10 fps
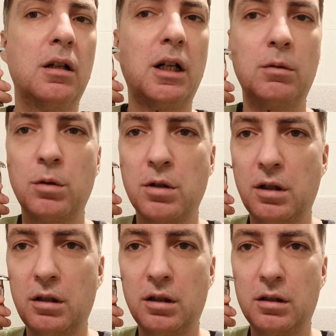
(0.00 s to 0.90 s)
I would
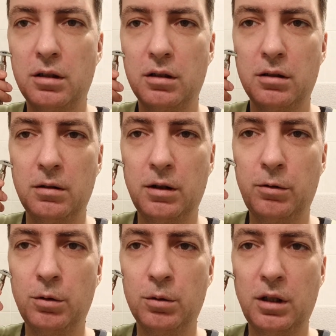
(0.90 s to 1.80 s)
say that
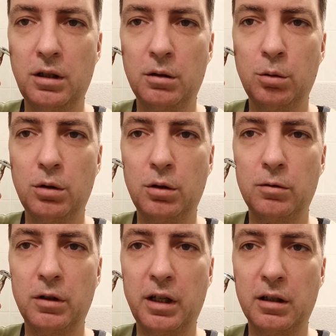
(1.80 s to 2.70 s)
if you take a look of
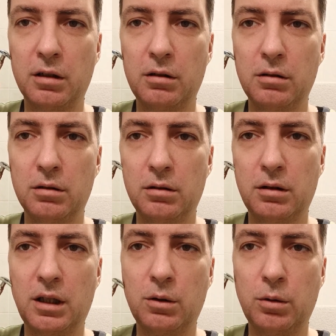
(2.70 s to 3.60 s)
the handle,
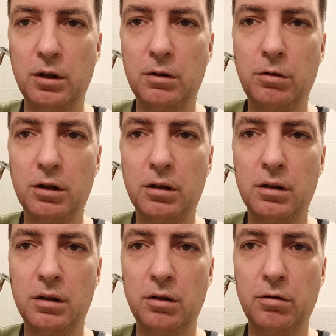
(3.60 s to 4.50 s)
now it will
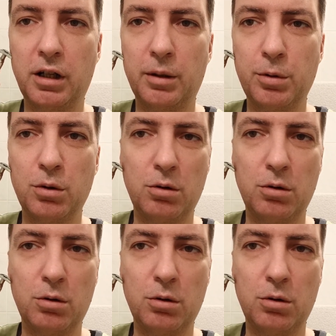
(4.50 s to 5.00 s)
grab, so